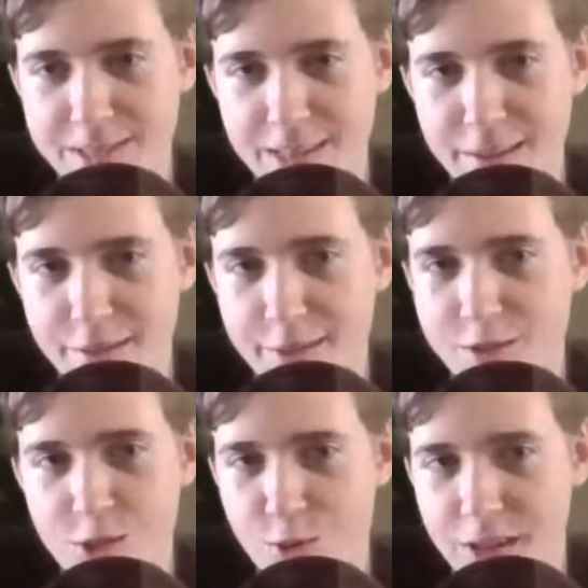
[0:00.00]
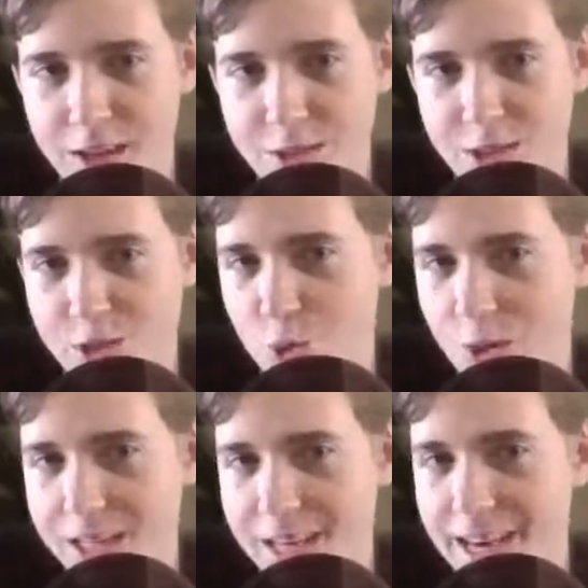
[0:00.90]
17th,
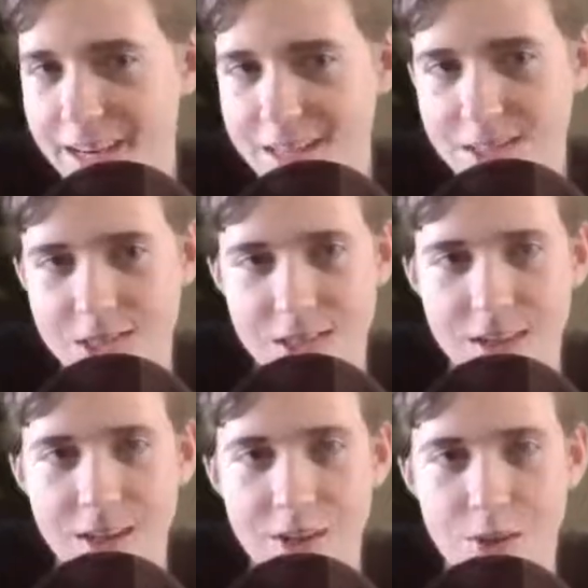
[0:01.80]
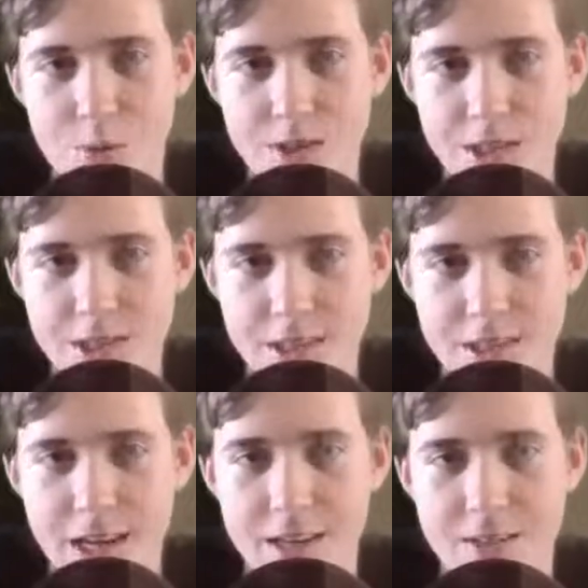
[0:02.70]
2020X. The
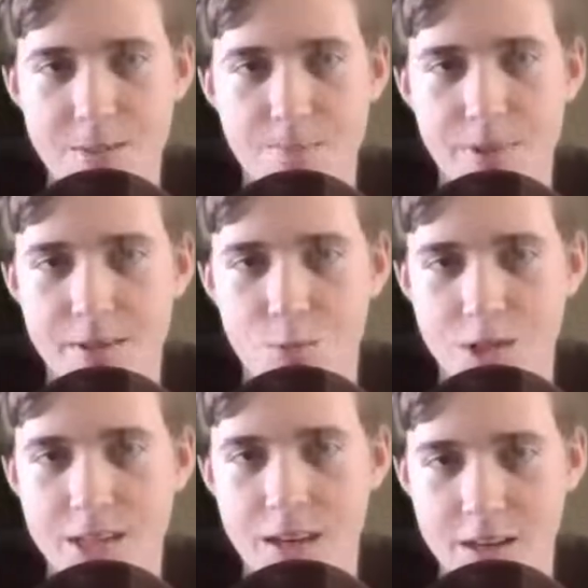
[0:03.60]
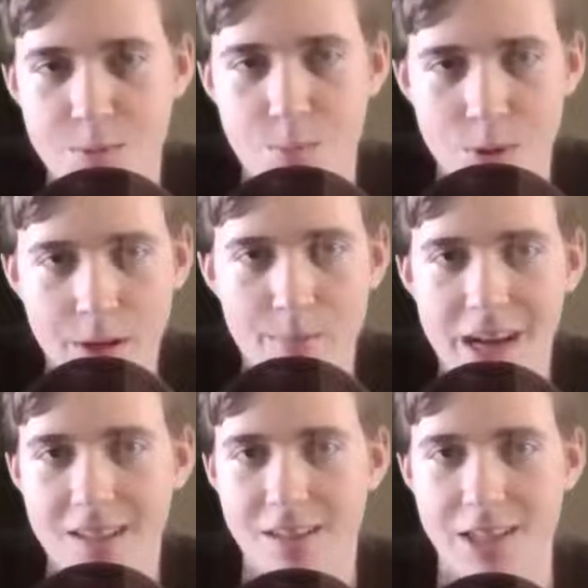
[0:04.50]
Resistance was kicked pretty
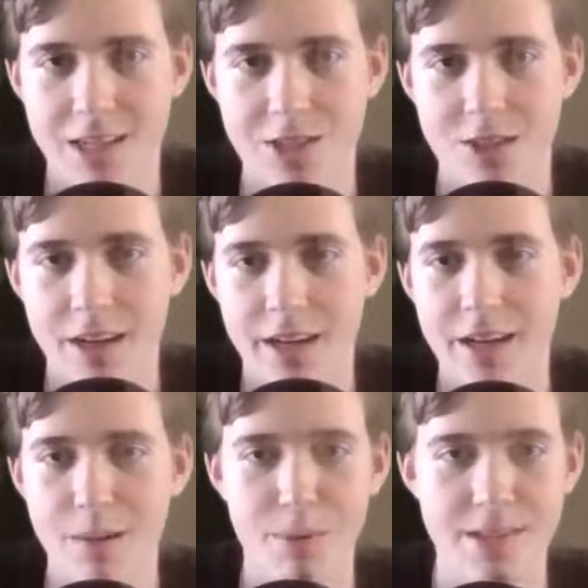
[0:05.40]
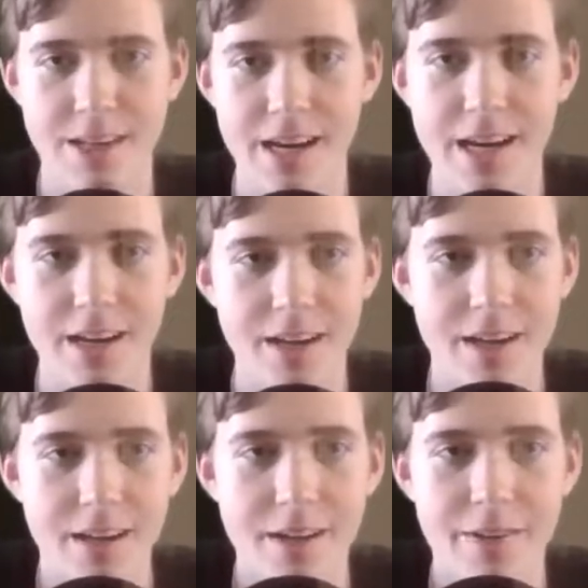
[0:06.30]
badly yesterday, but today,
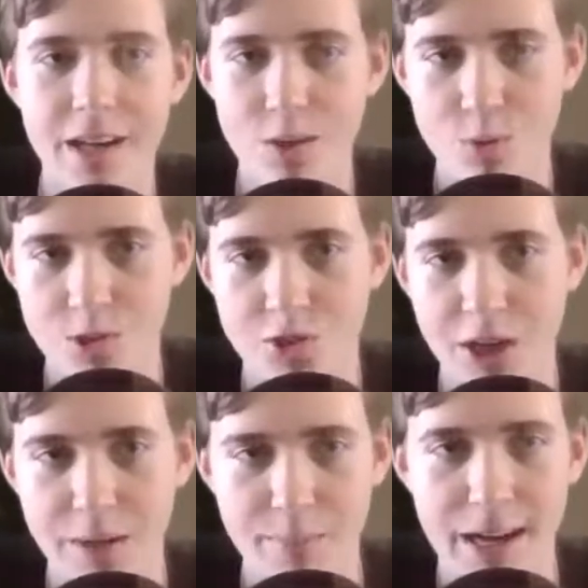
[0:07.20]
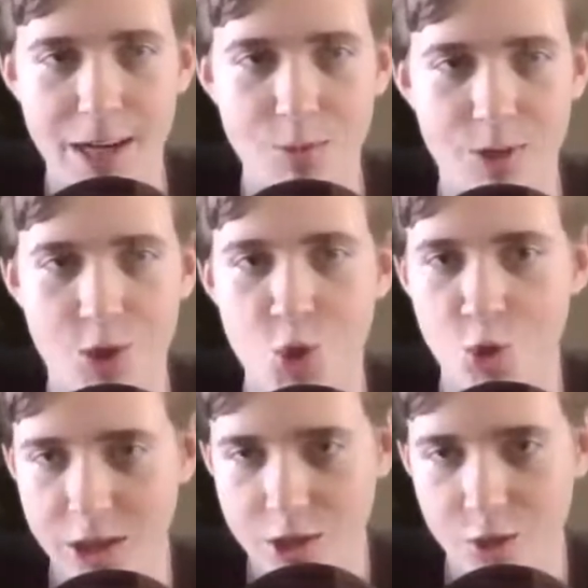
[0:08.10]
they will strike back with a
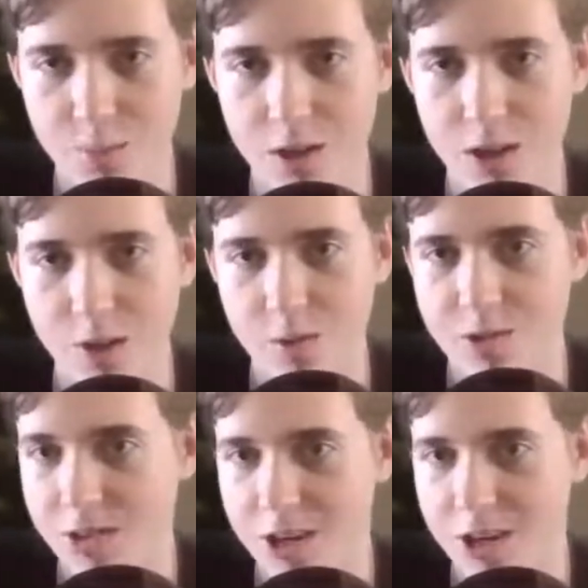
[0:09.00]
critical blow to the